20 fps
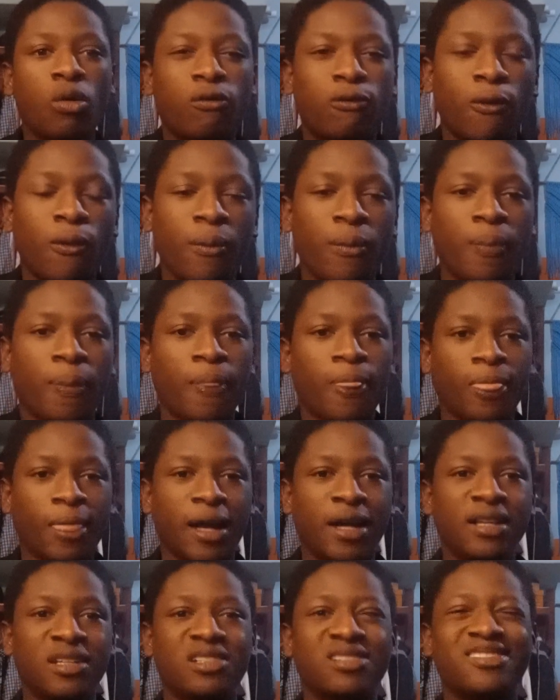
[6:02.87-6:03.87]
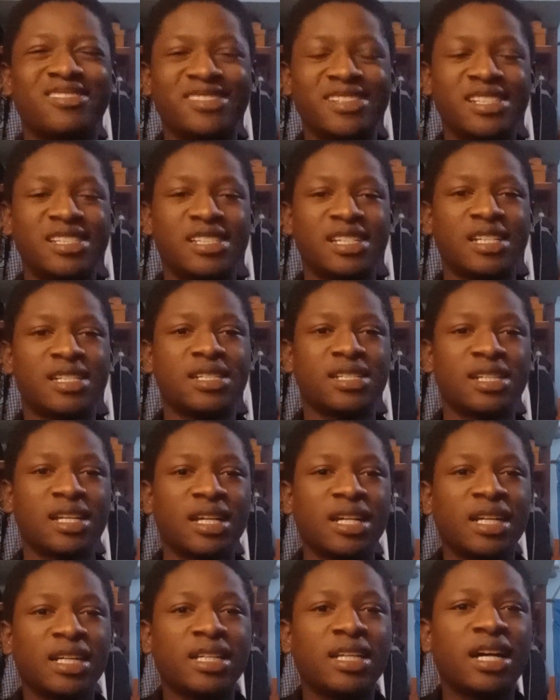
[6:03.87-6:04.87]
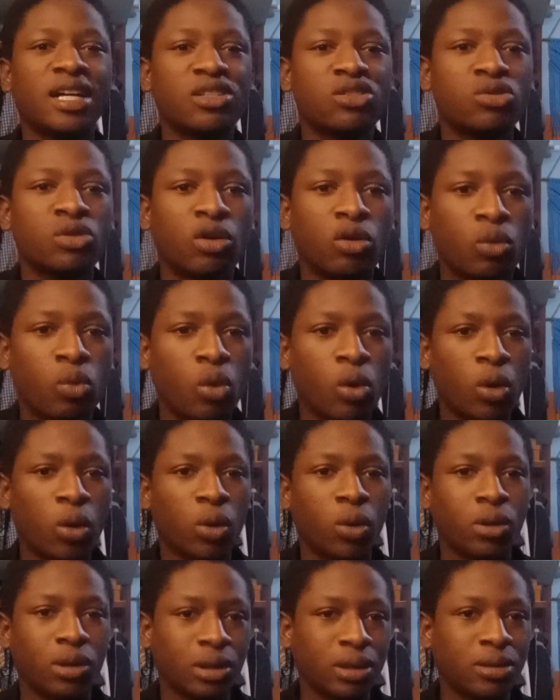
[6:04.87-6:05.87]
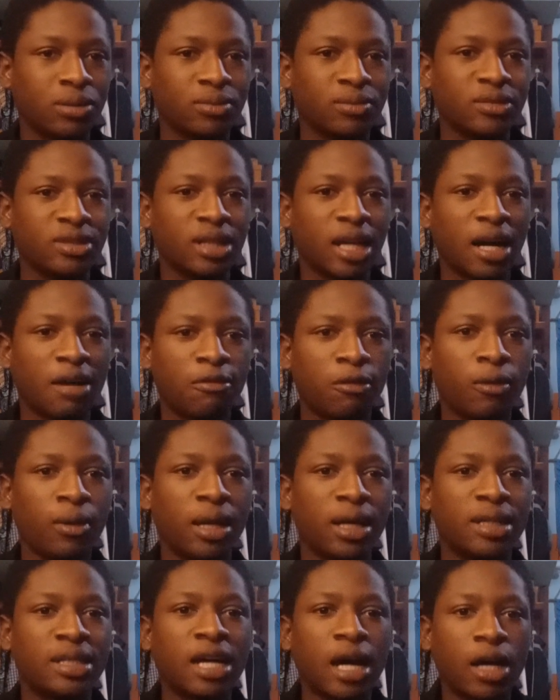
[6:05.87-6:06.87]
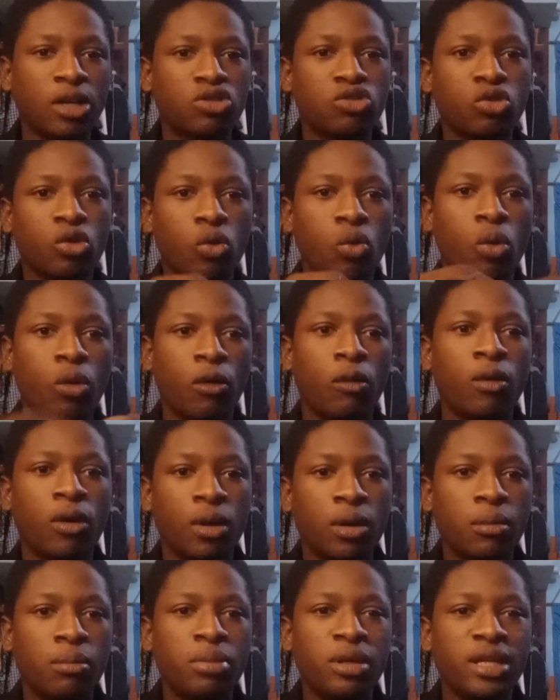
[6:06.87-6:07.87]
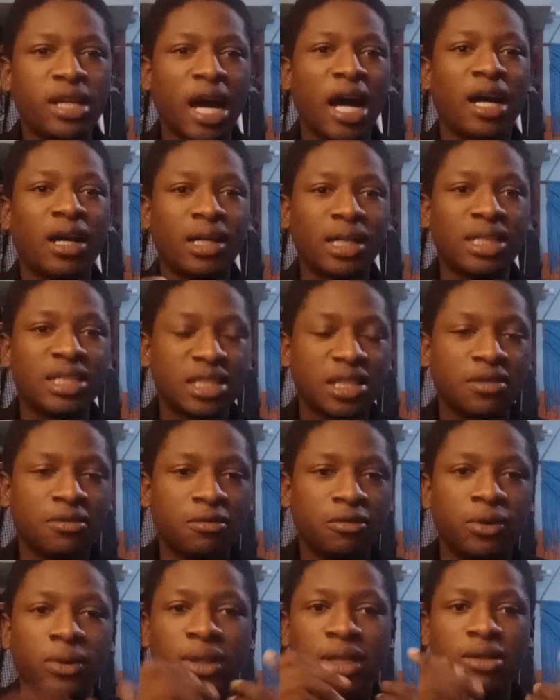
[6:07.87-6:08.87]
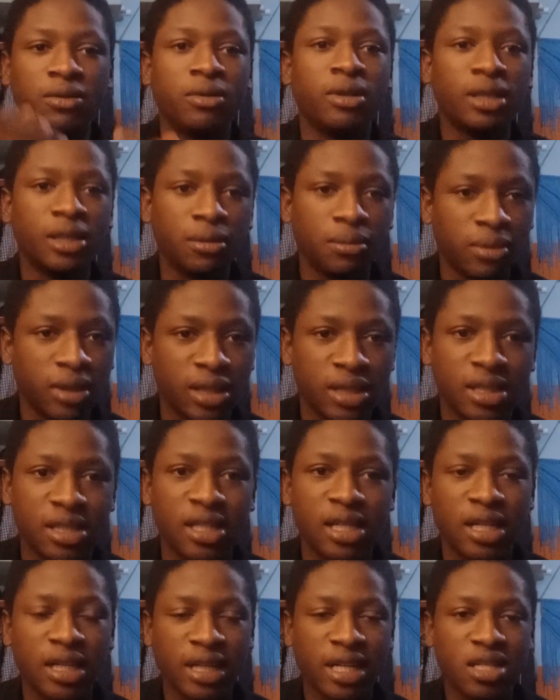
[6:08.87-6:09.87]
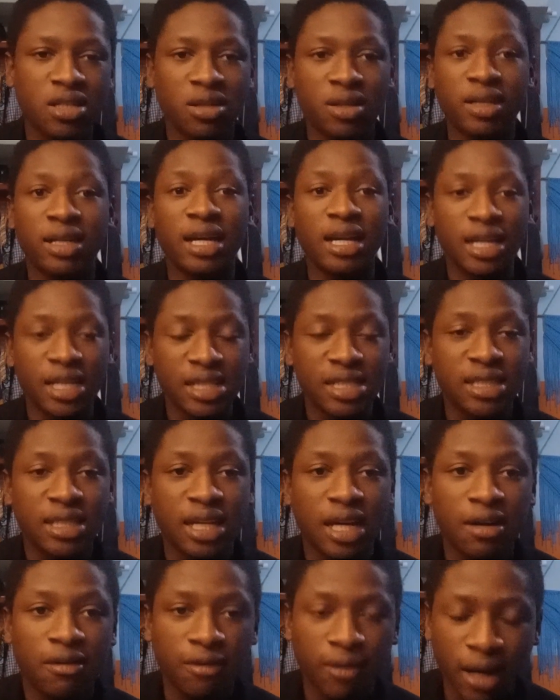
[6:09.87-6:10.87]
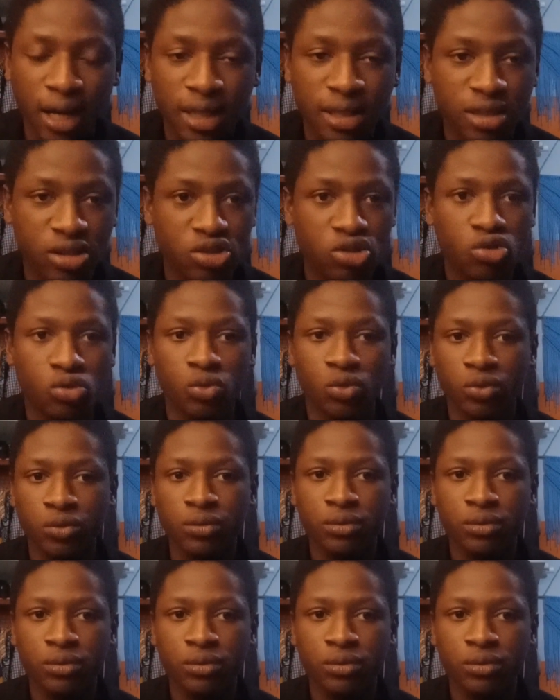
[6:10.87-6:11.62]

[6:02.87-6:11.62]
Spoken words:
work for me. And in the real sense, that's not what I felt like. That's not what being aggressive really means. That's another lesson that I've learned too.